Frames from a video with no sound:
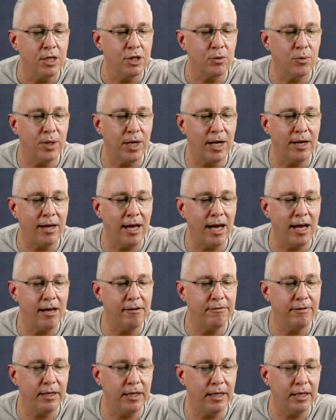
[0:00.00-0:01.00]
So what I
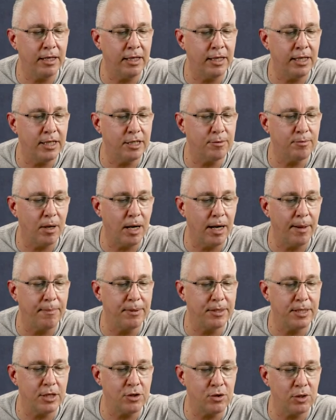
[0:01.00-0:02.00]
have here is my
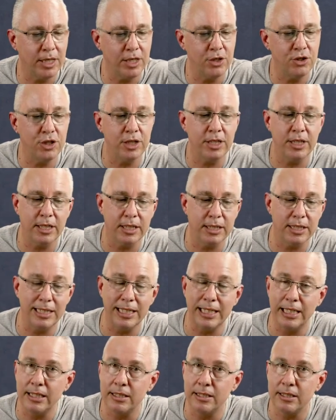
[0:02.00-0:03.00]
potential energy. You can
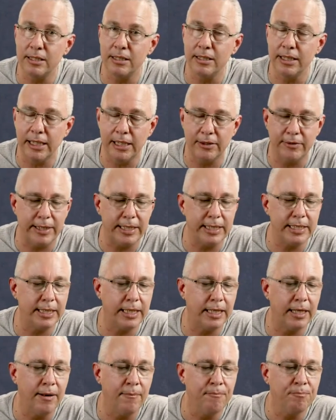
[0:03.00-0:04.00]
see it's
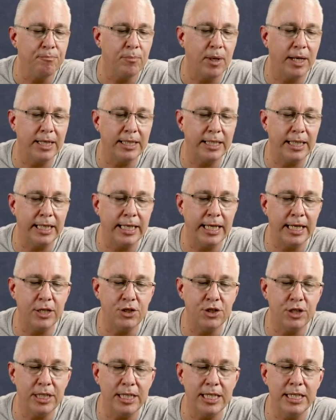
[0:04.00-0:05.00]
decreasing. My kinetic
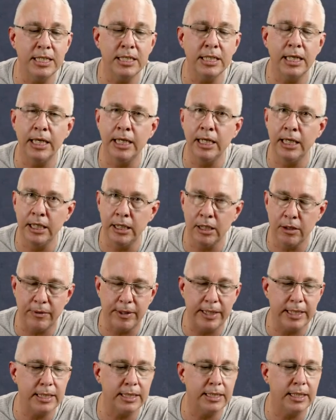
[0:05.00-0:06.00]
energy is
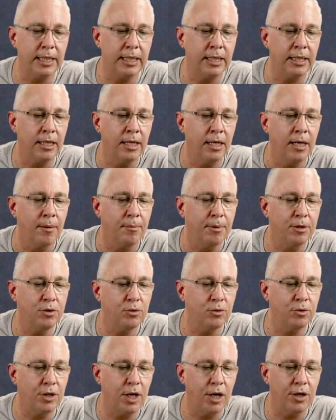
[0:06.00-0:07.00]
increasing, but
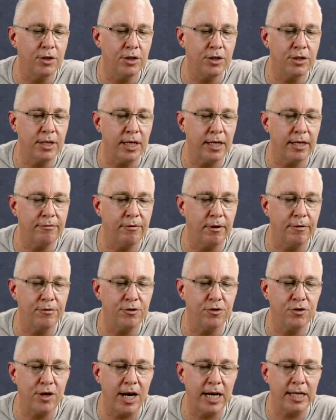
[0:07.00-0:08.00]
you'll notice that if I've
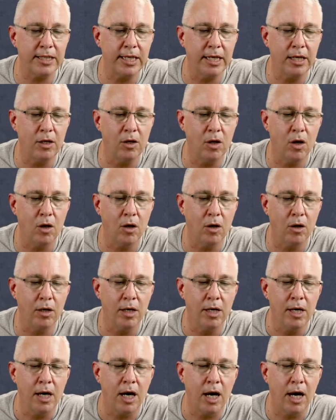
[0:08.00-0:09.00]
tracked that
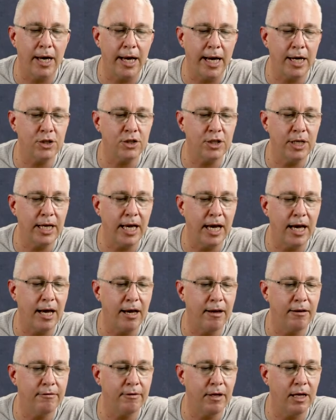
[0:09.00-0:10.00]
along, I actually
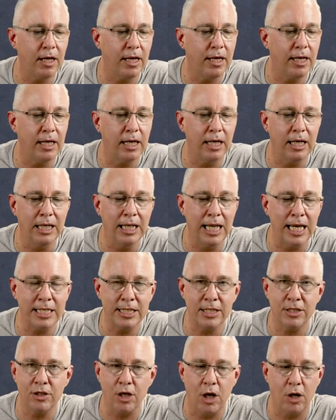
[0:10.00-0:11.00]
have
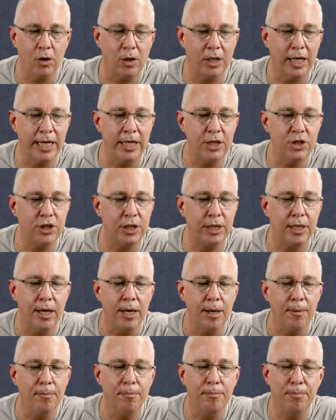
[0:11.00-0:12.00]
less total energy.
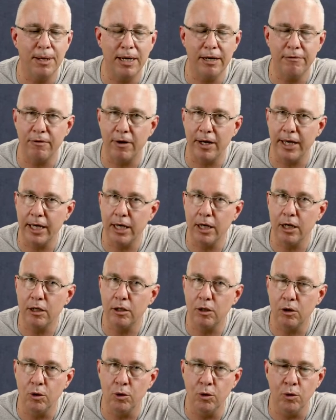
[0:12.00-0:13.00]
But if I
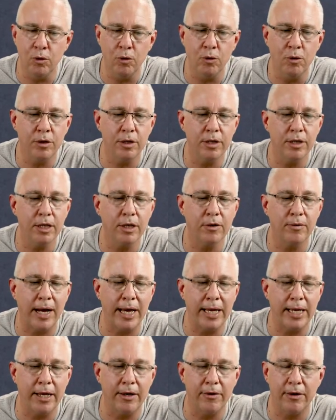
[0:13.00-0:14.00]
include the
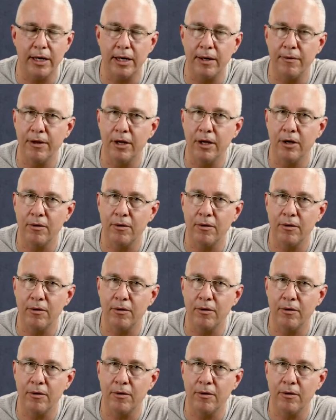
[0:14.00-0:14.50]
gray area